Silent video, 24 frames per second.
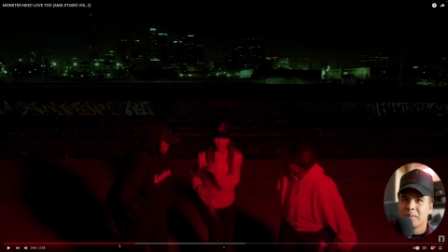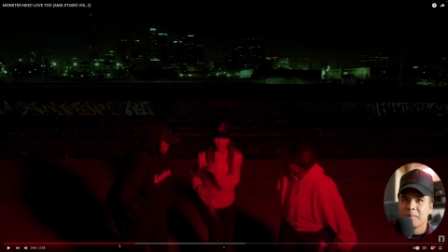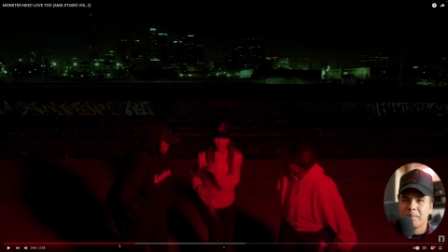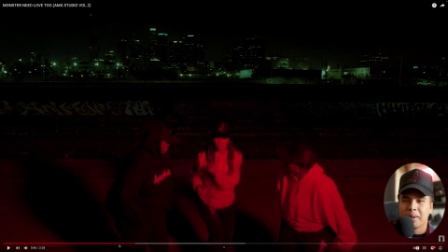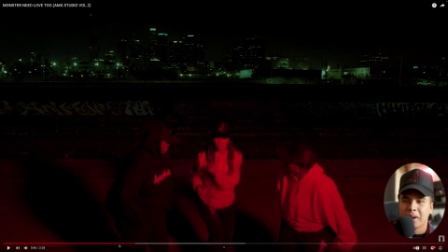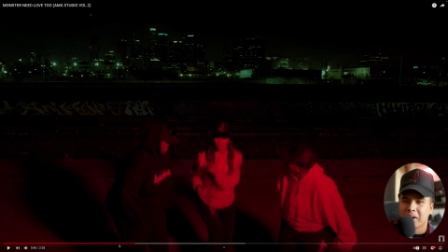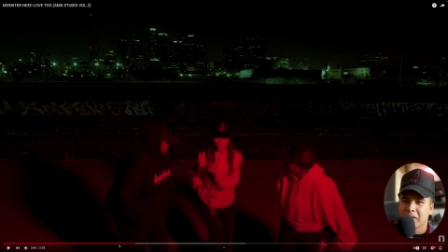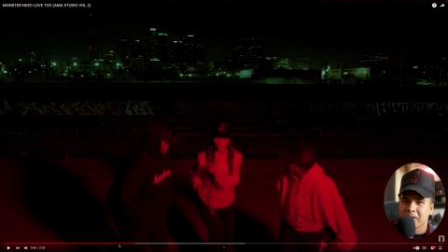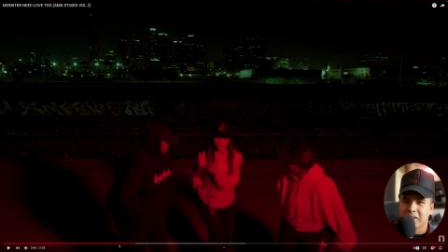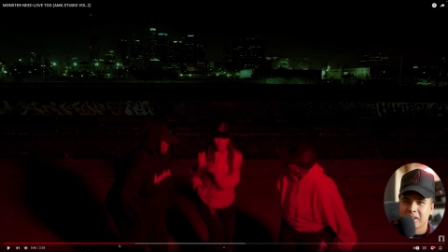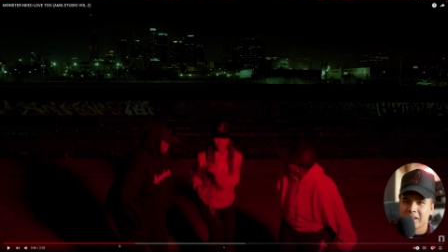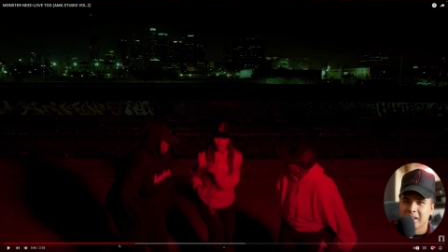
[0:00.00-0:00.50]

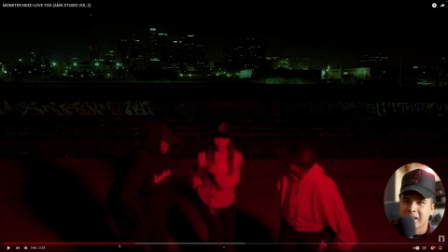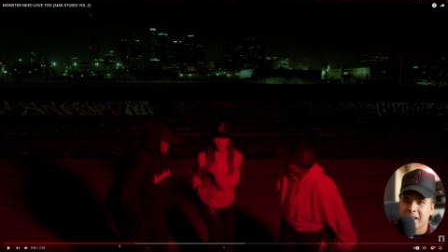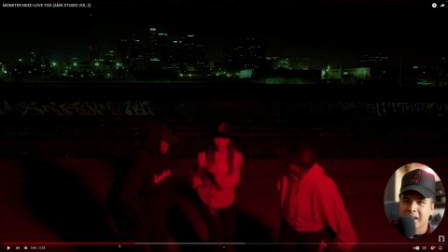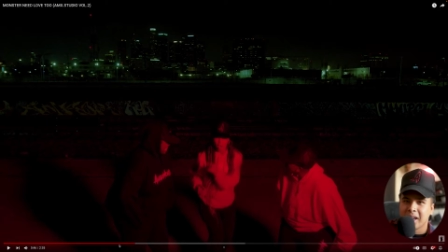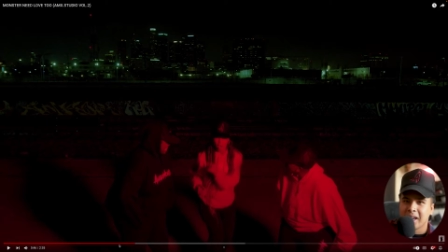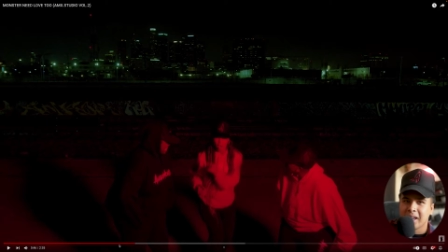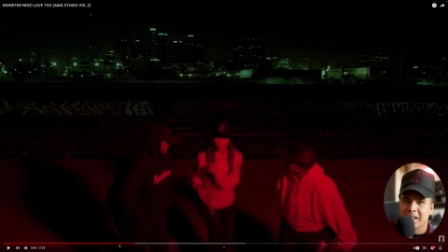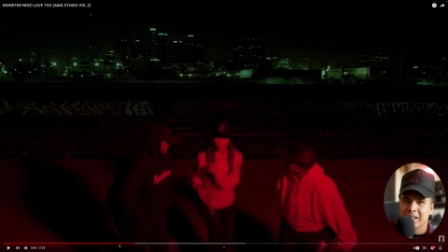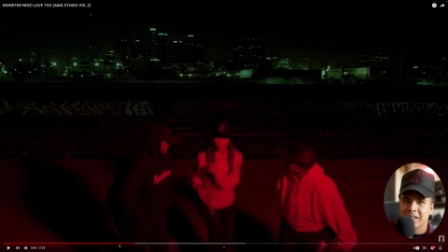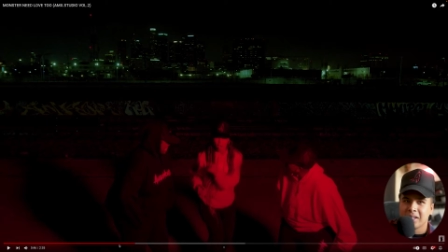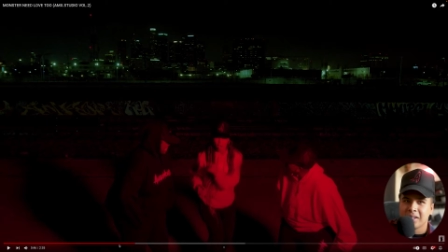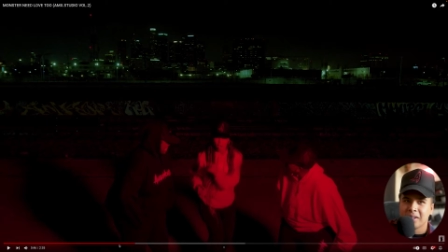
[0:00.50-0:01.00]
better than
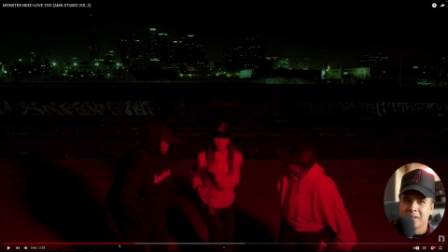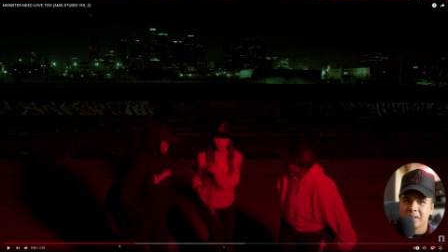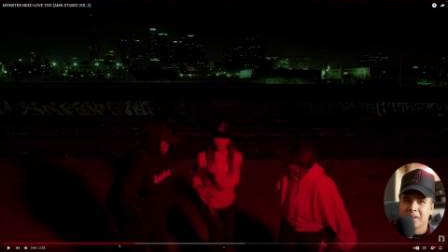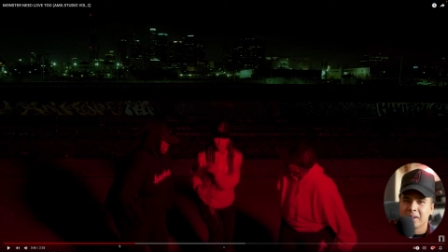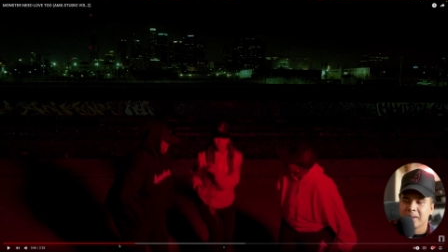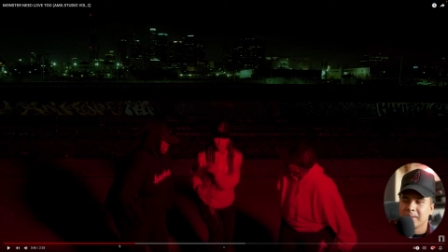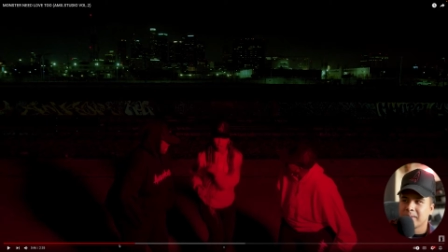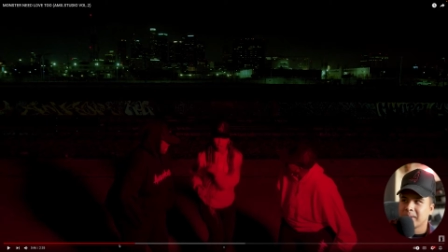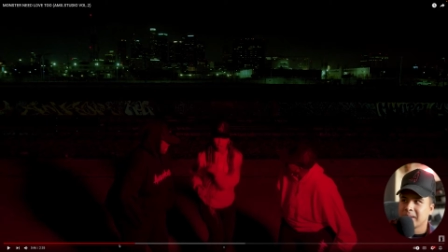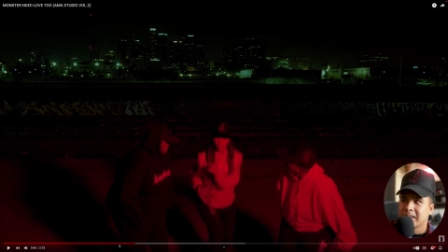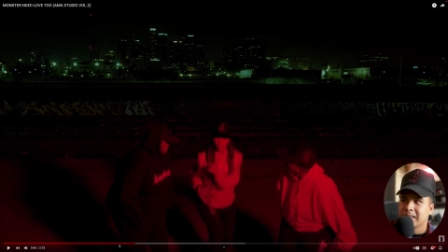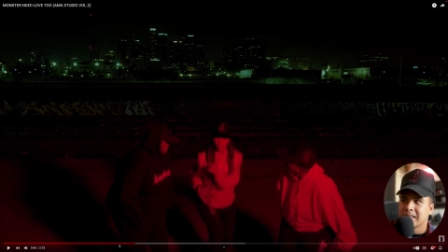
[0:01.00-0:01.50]
that. You know what
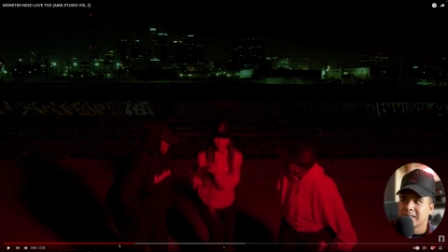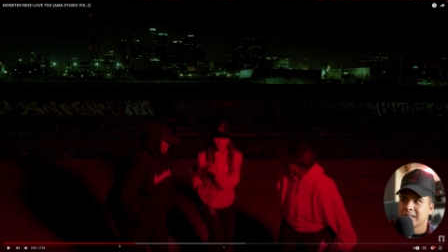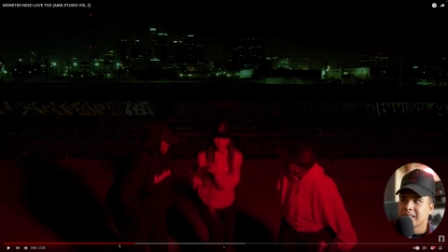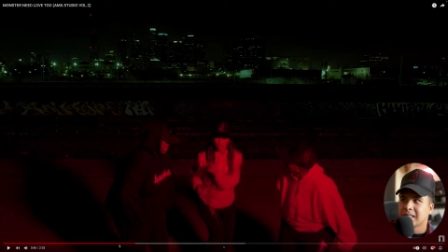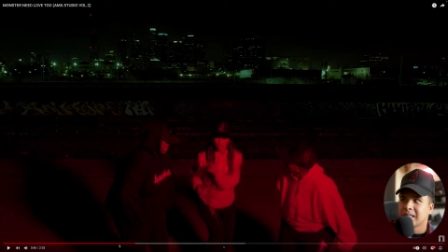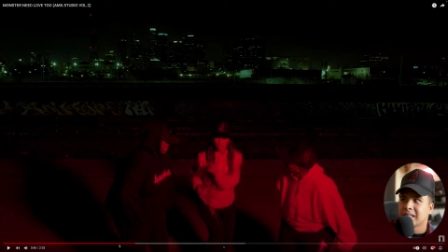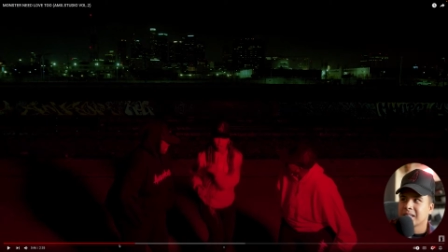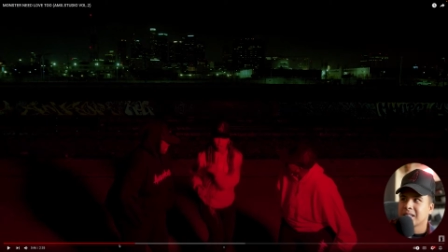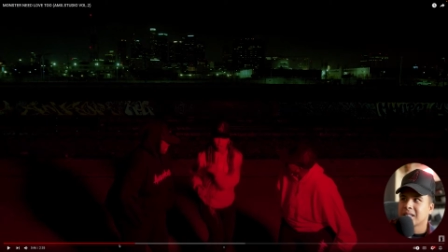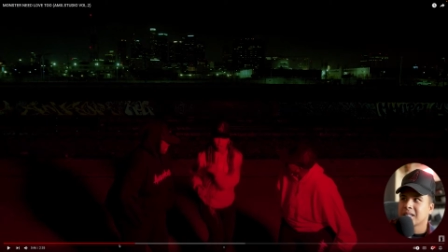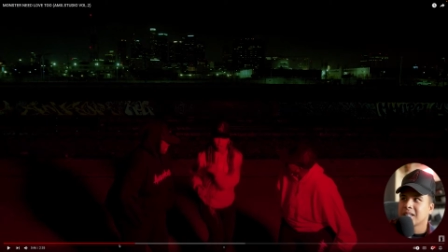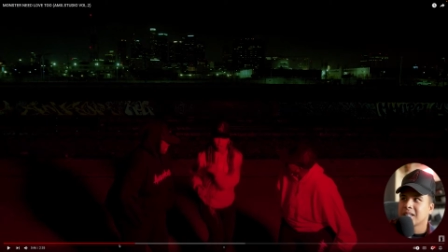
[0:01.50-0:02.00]
I mean? Like,